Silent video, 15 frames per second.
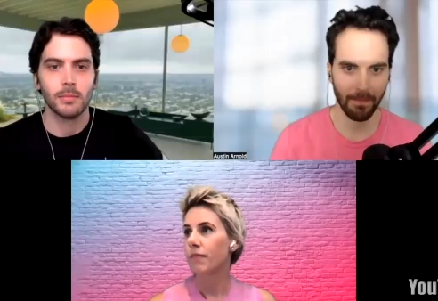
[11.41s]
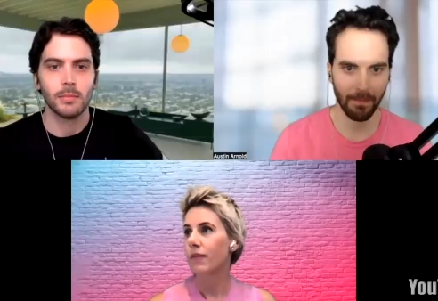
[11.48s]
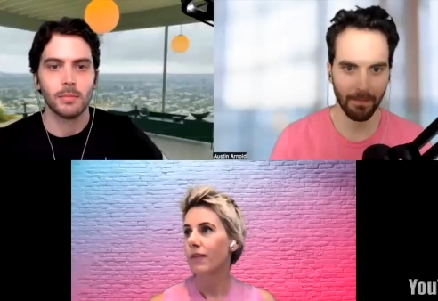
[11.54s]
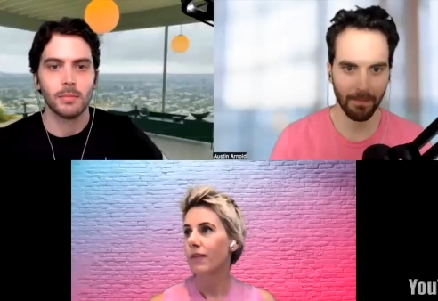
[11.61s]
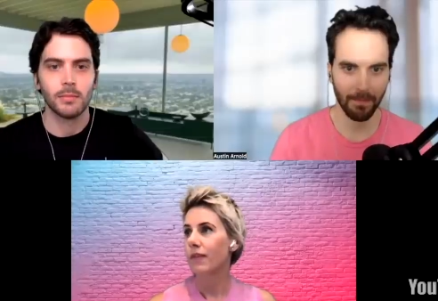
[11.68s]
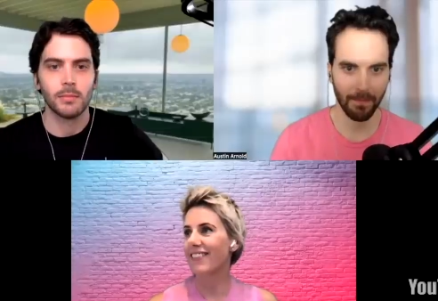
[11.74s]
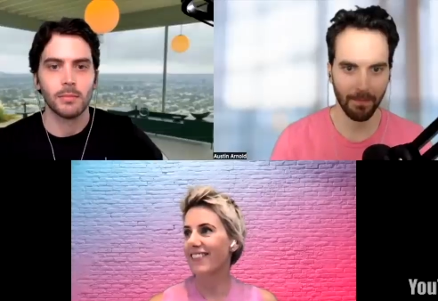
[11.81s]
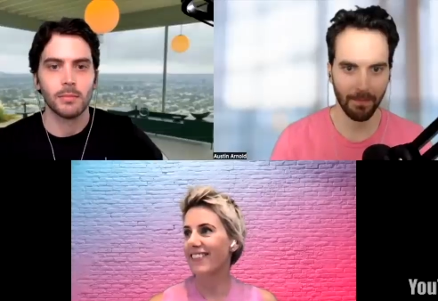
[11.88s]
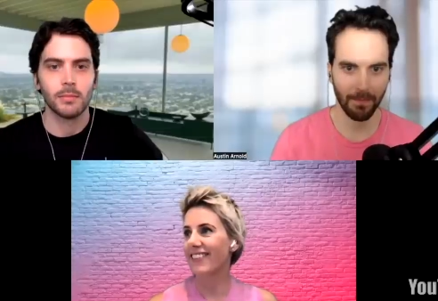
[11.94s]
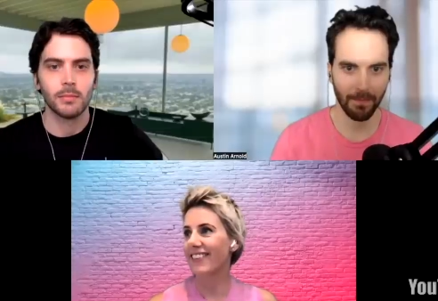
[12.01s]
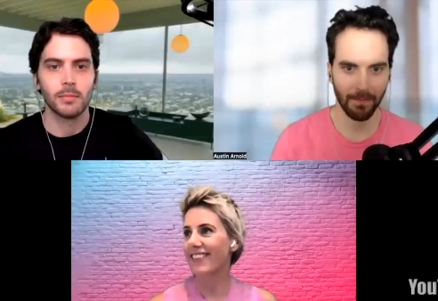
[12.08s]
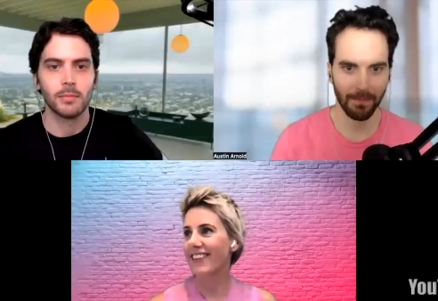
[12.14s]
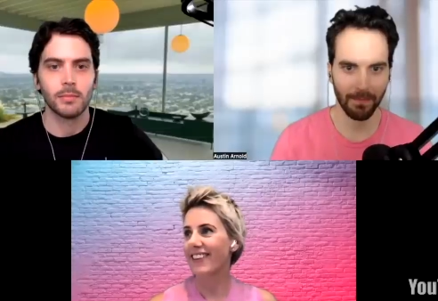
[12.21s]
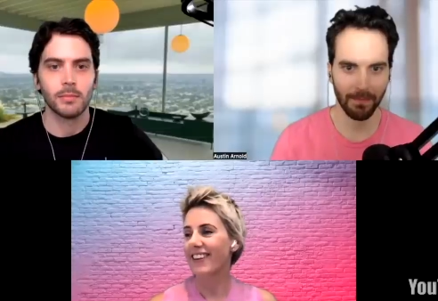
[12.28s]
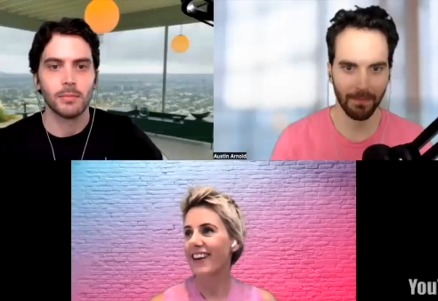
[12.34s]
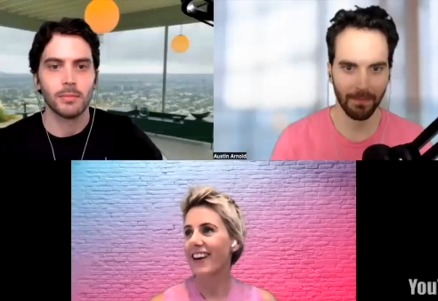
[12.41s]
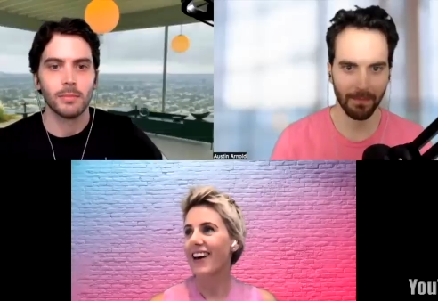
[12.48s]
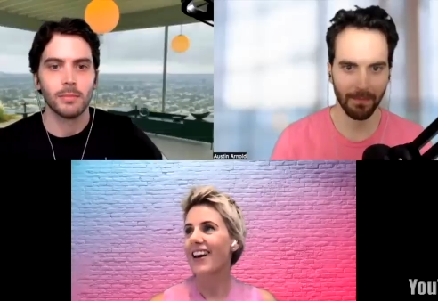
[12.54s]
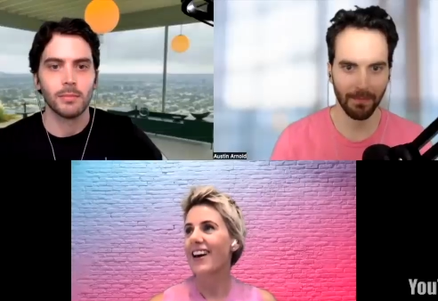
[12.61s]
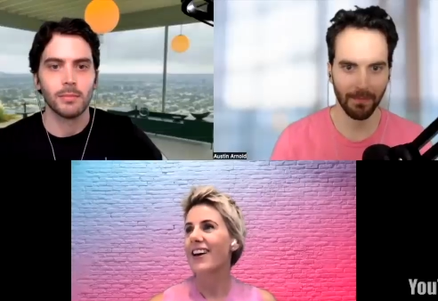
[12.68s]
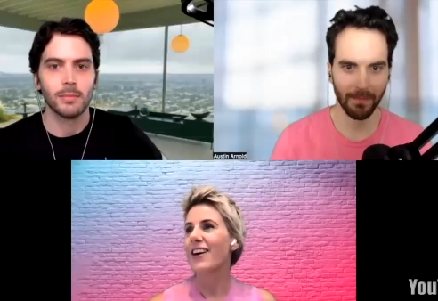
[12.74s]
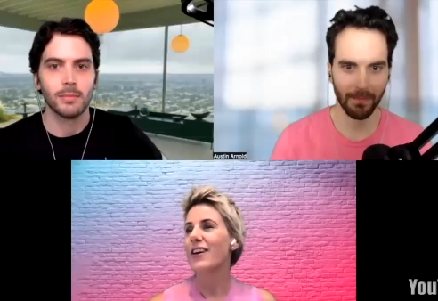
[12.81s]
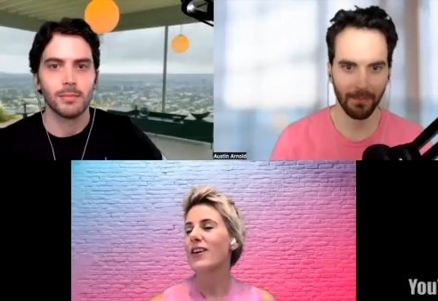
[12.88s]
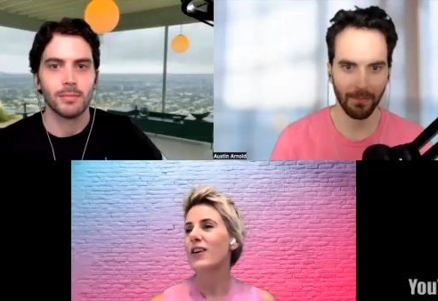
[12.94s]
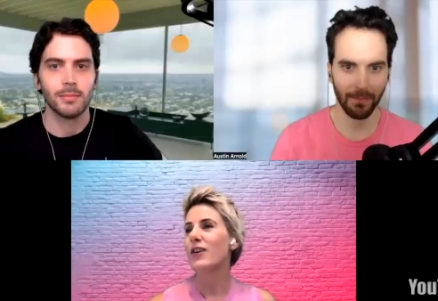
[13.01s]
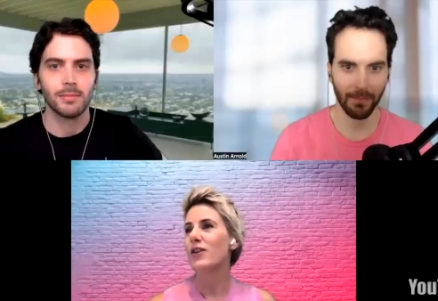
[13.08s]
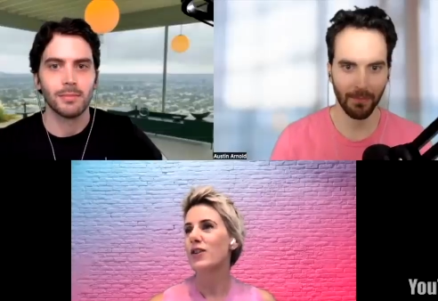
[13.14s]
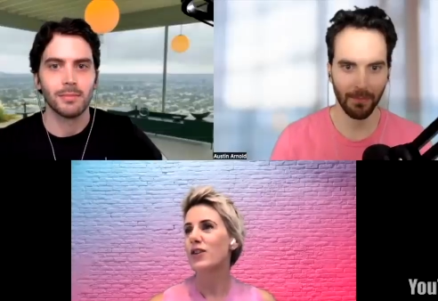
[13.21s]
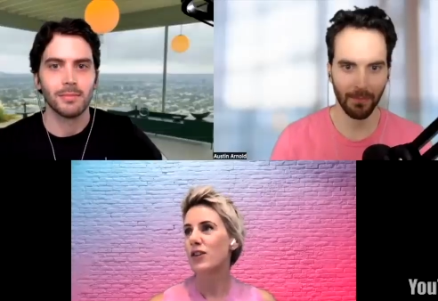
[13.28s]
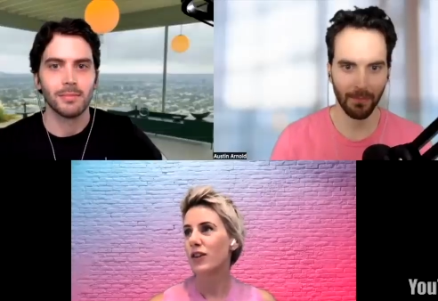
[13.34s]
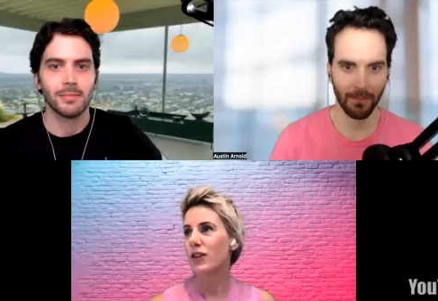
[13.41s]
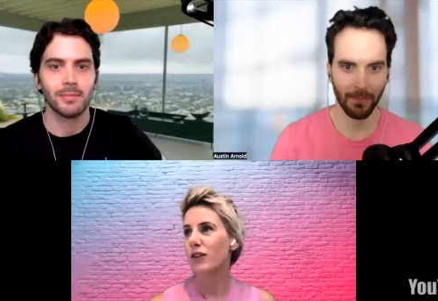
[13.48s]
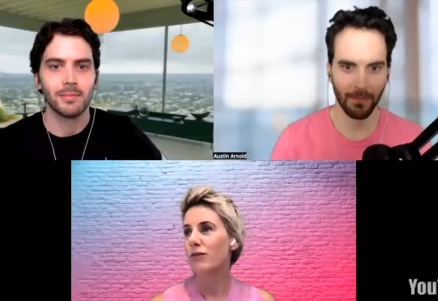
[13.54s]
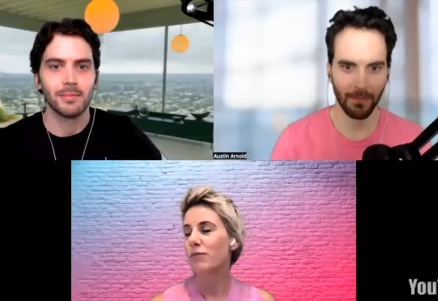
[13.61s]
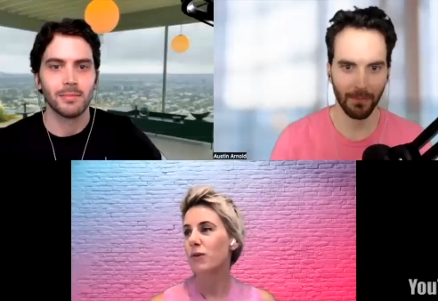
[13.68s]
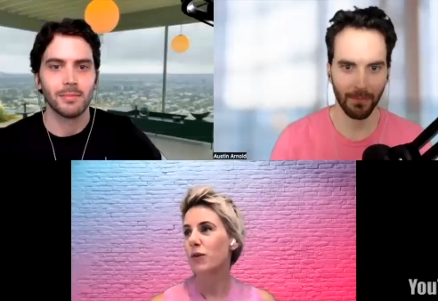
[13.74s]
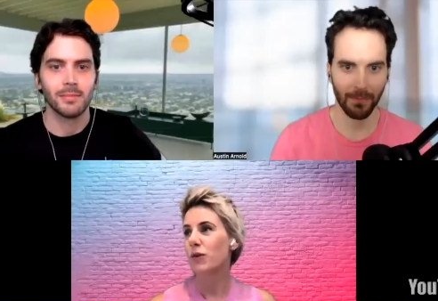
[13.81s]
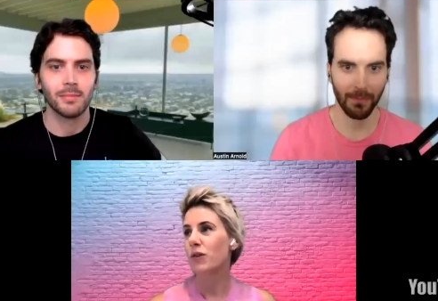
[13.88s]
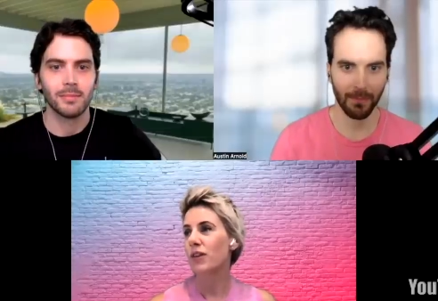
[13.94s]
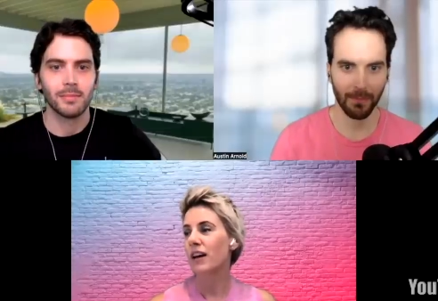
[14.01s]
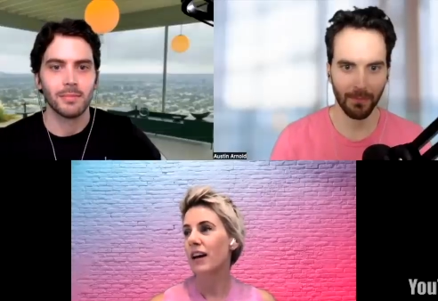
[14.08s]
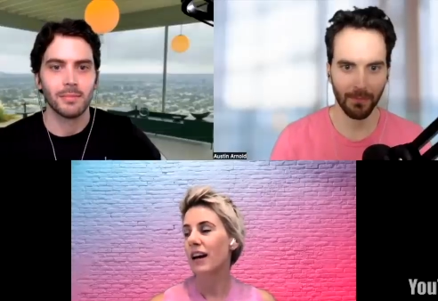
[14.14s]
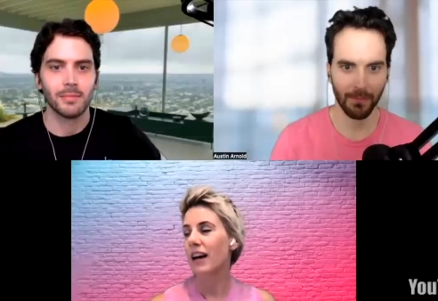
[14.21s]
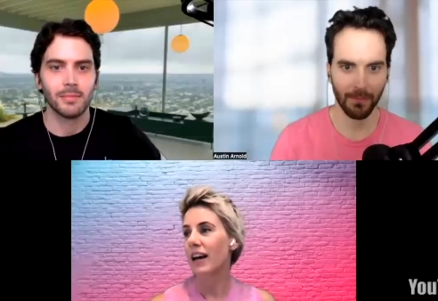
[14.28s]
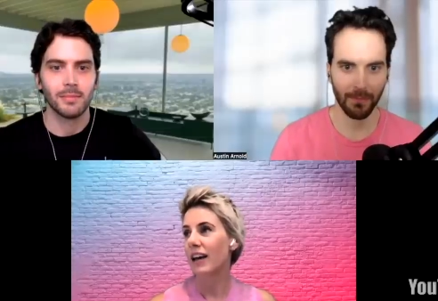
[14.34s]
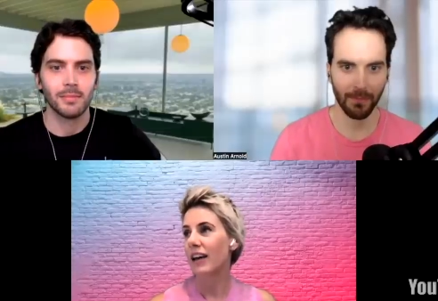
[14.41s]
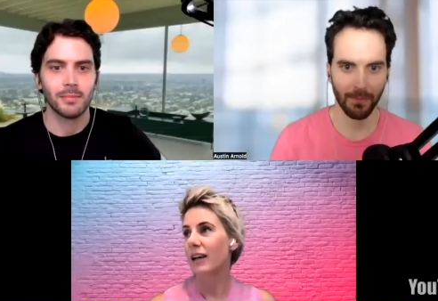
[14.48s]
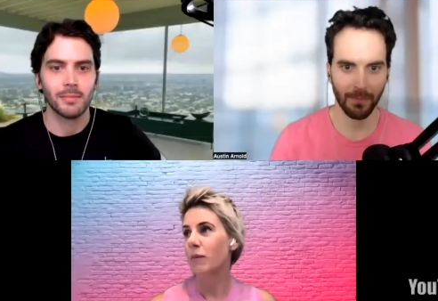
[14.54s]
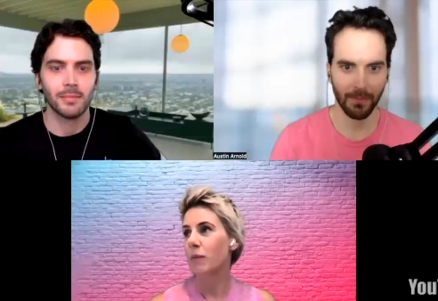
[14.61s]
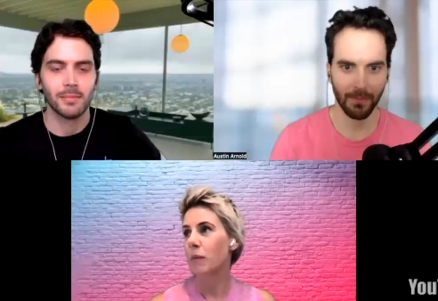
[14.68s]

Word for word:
Speaker 1: you should have bought that ape.